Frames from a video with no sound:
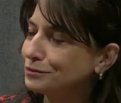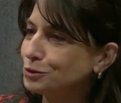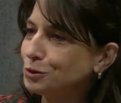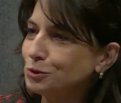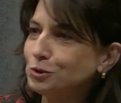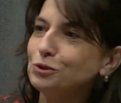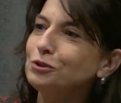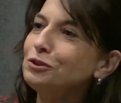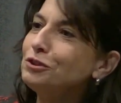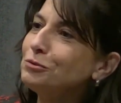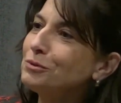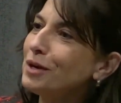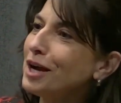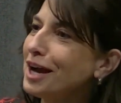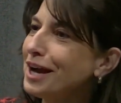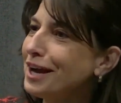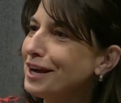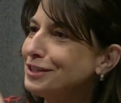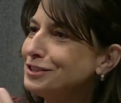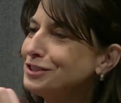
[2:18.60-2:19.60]
go to your
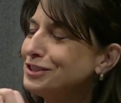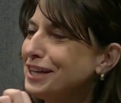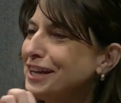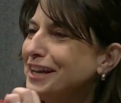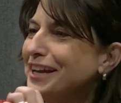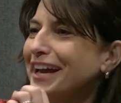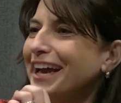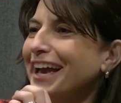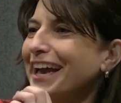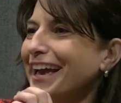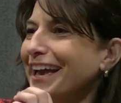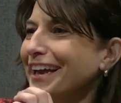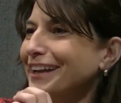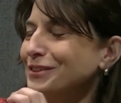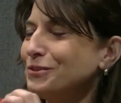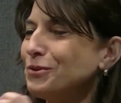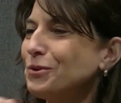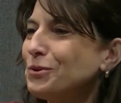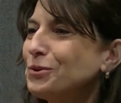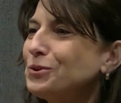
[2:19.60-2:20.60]
garage
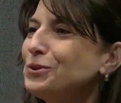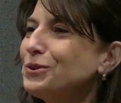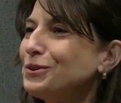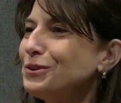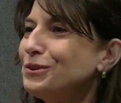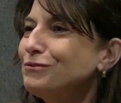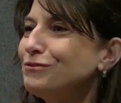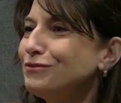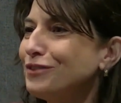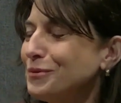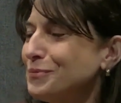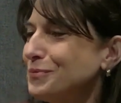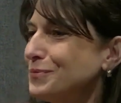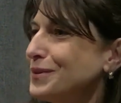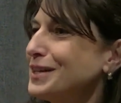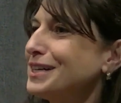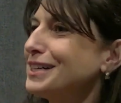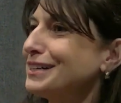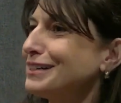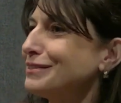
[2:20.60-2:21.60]
and order
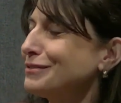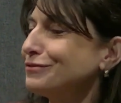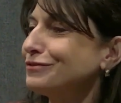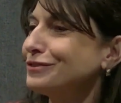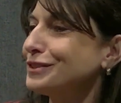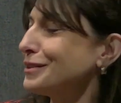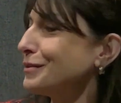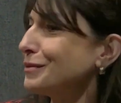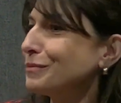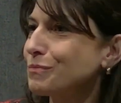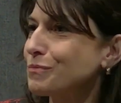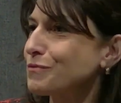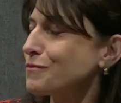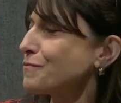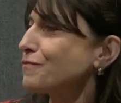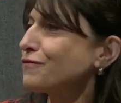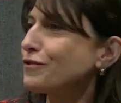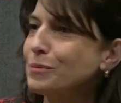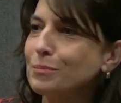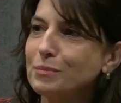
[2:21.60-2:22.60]
from
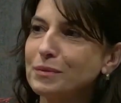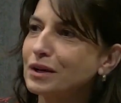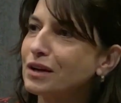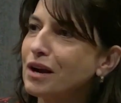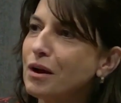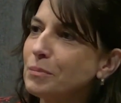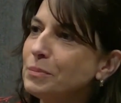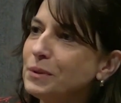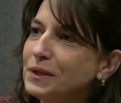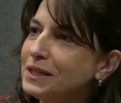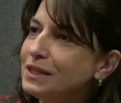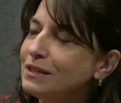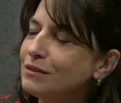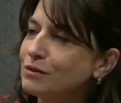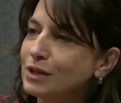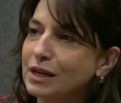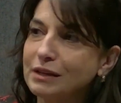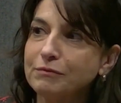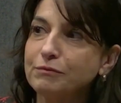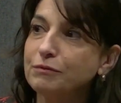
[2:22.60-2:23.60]
a
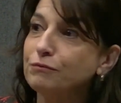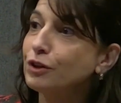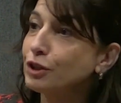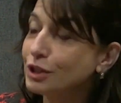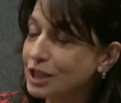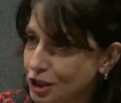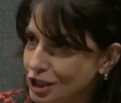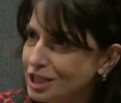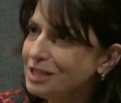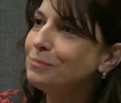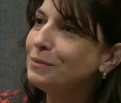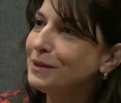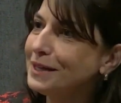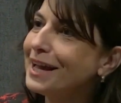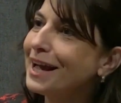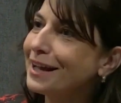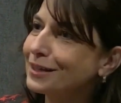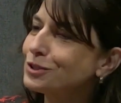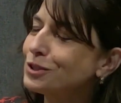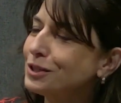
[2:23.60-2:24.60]
company, and very
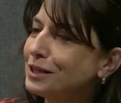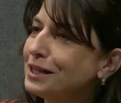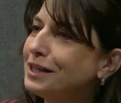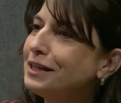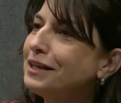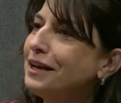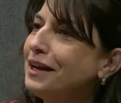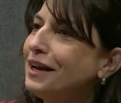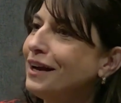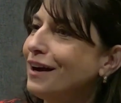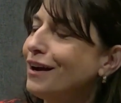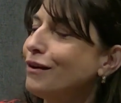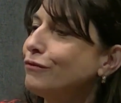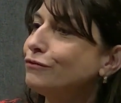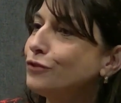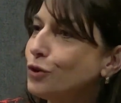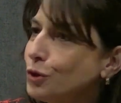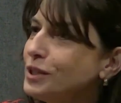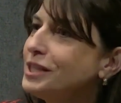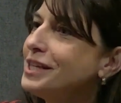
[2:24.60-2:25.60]
cheaply, actually,
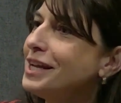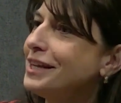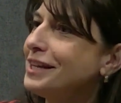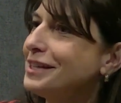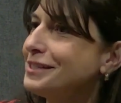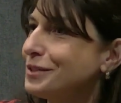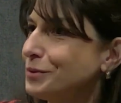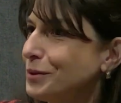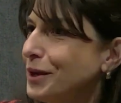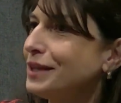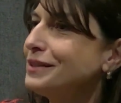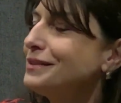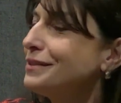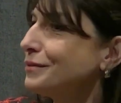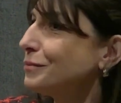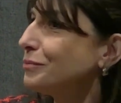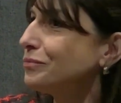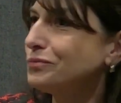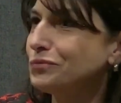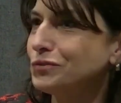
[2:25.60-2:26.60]
four DNA
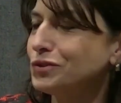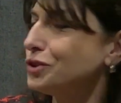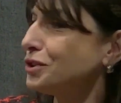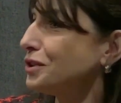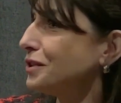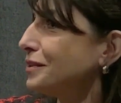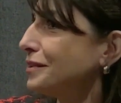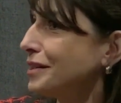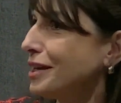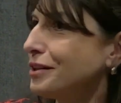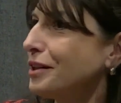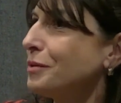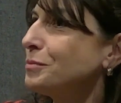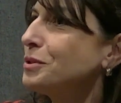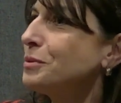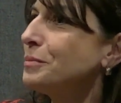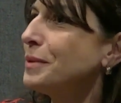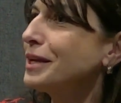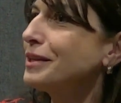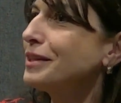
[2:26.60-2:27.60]
strands. Just tell them
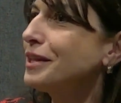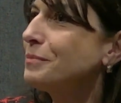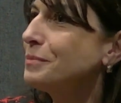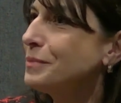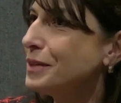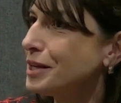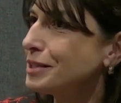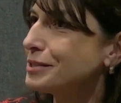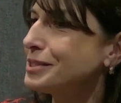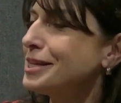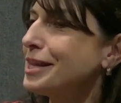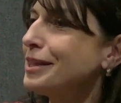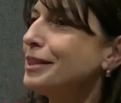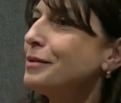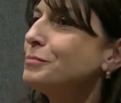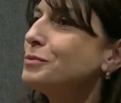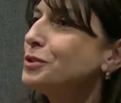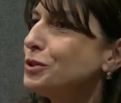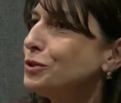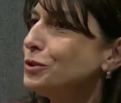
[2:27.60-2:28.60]
to make them. They'll send
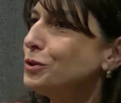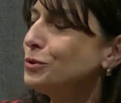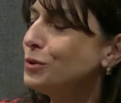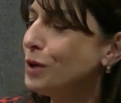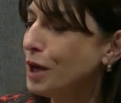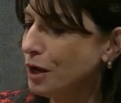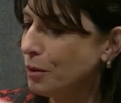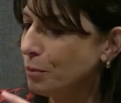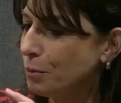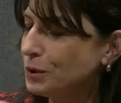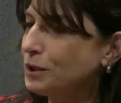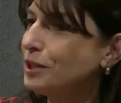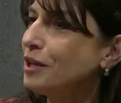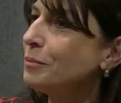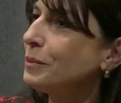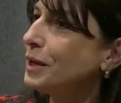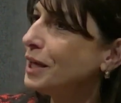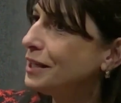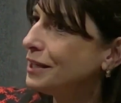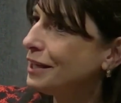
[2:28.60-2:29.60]
them to you. Put
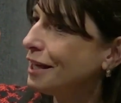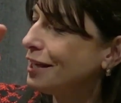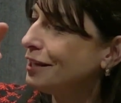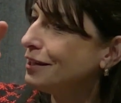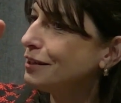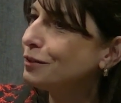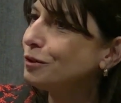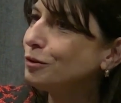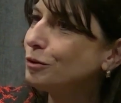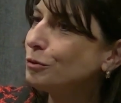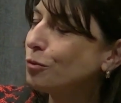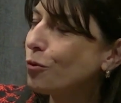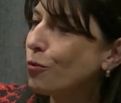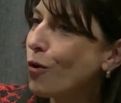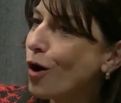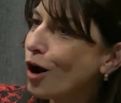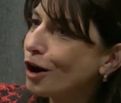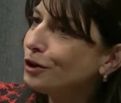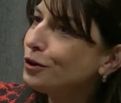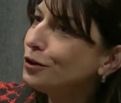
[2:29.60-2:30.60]
them in a little
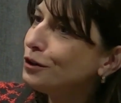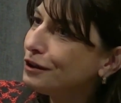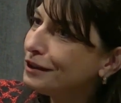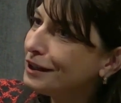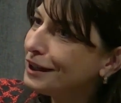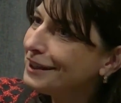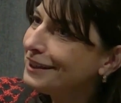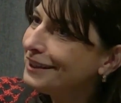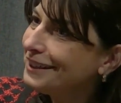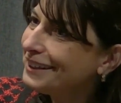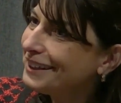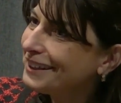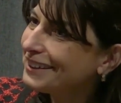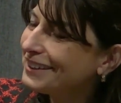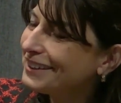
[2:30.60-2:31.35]
water thing.